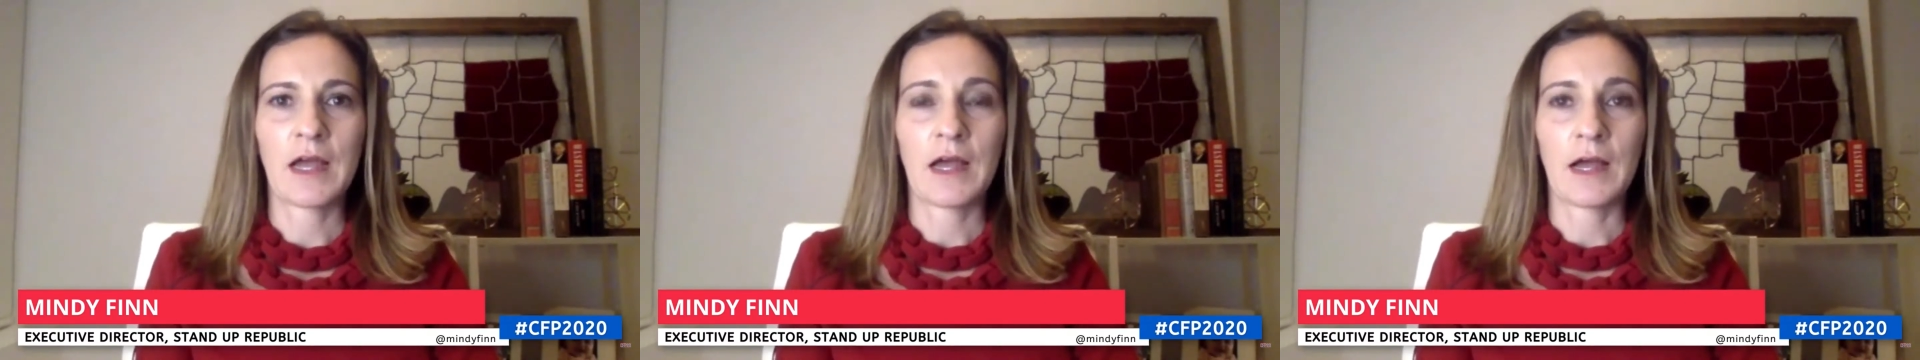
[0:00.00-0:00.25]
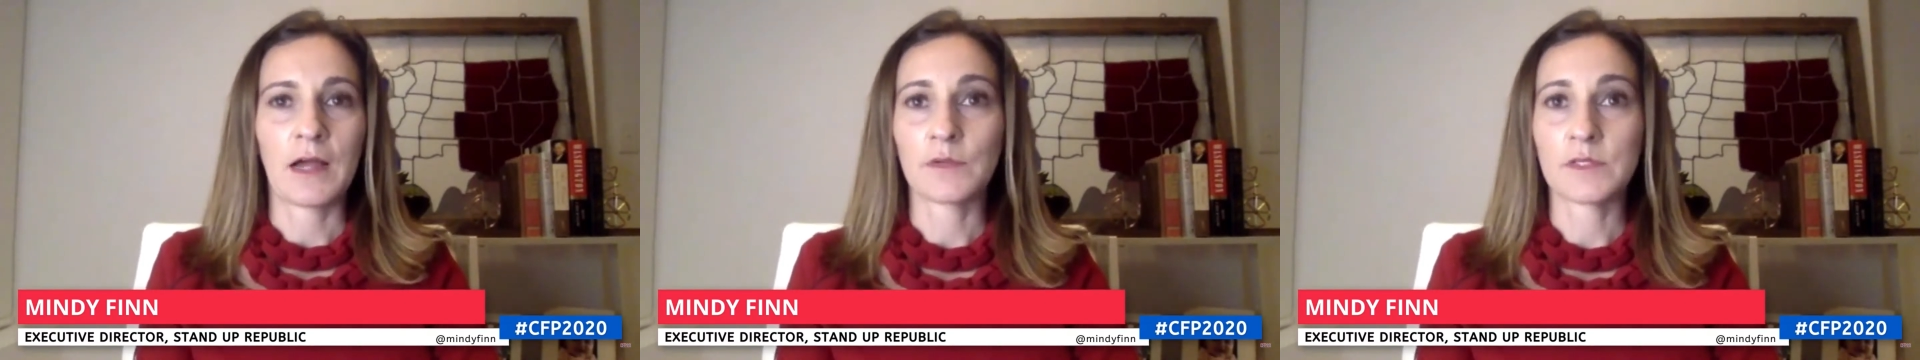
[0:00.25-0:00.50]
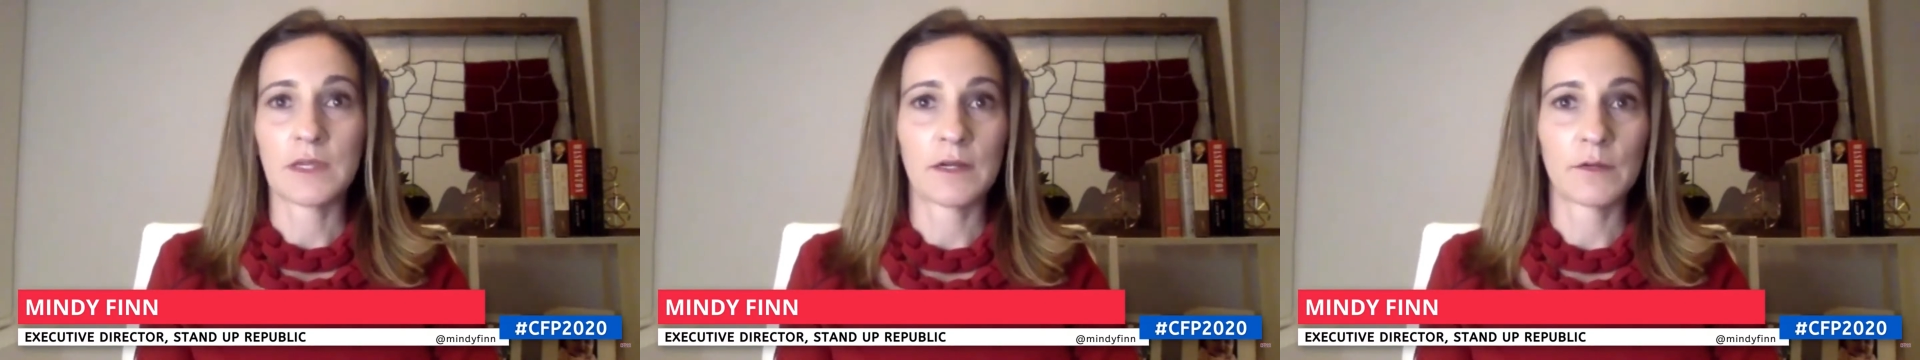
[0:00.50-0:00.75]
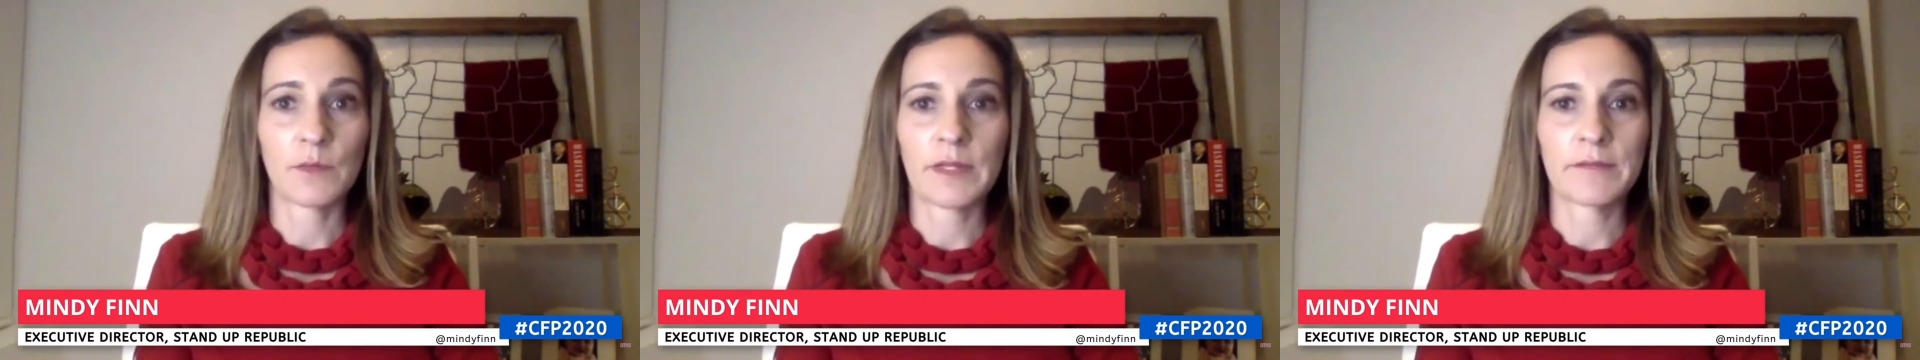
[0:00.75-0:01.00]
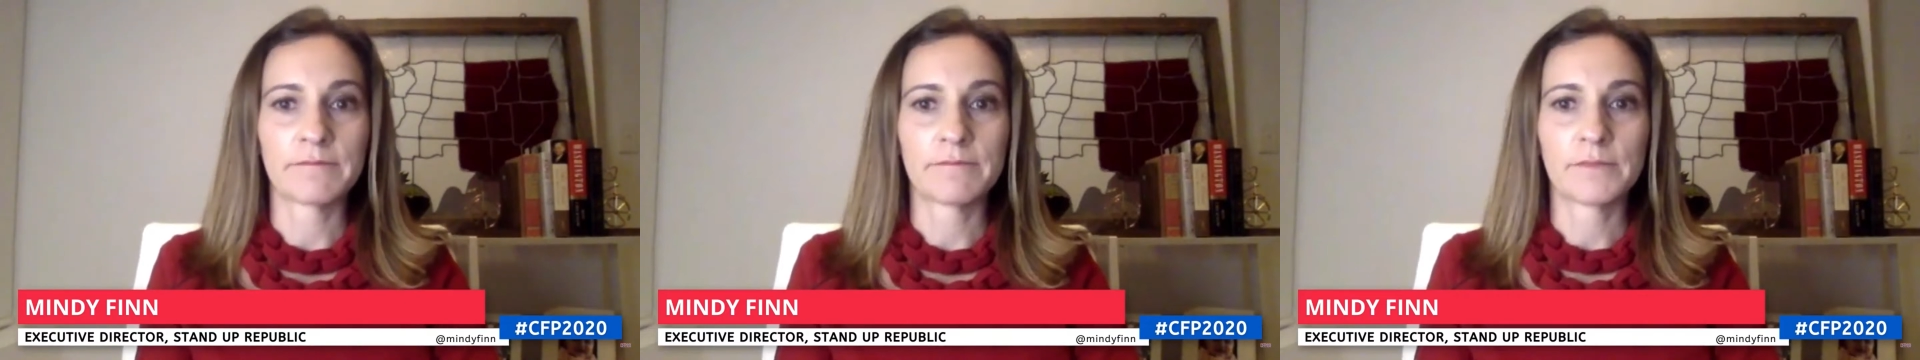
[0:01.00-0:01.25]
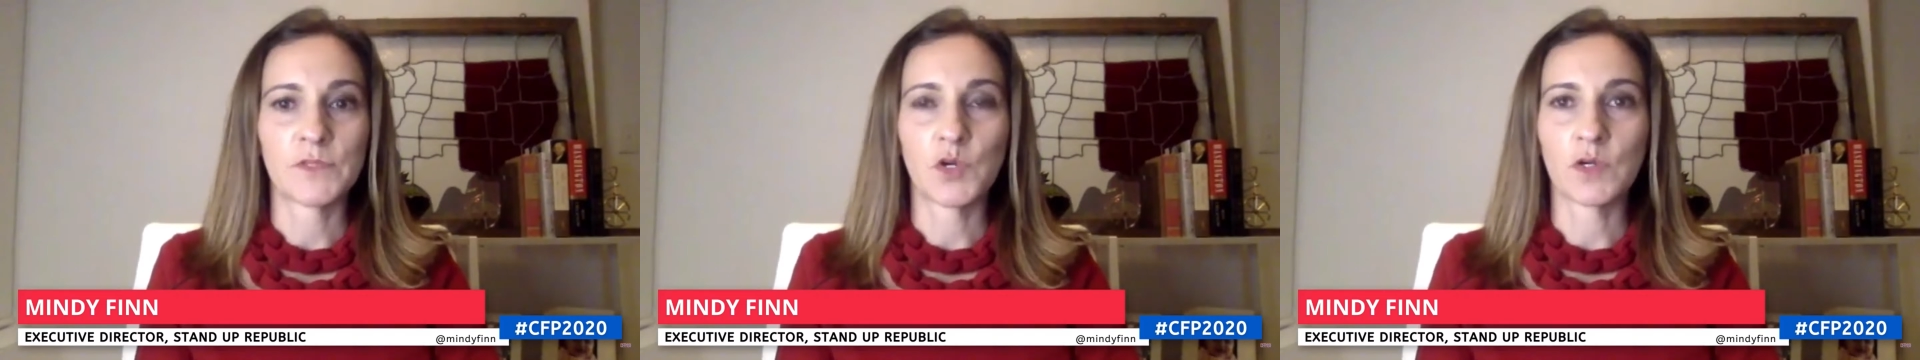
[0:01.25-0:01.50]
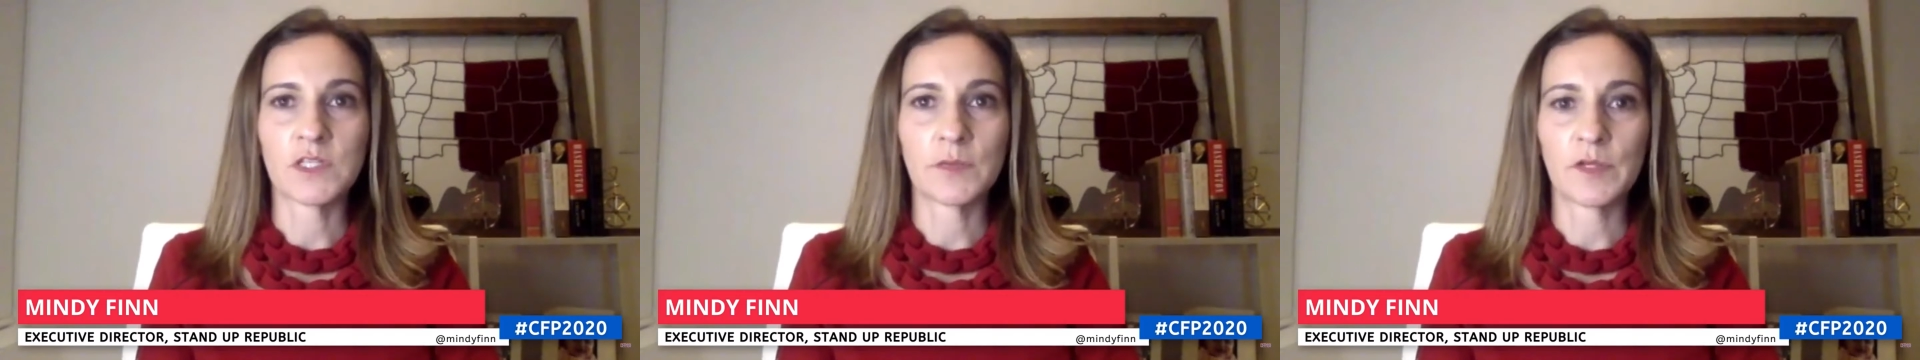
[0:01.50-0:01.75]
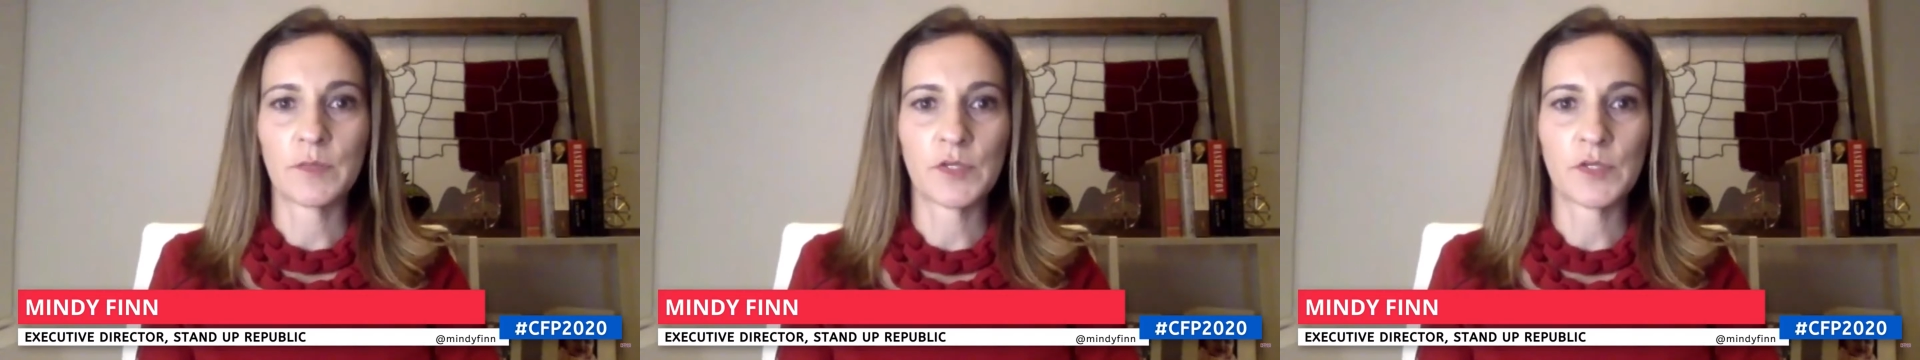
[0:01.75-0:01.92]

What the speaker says: I was there when George W.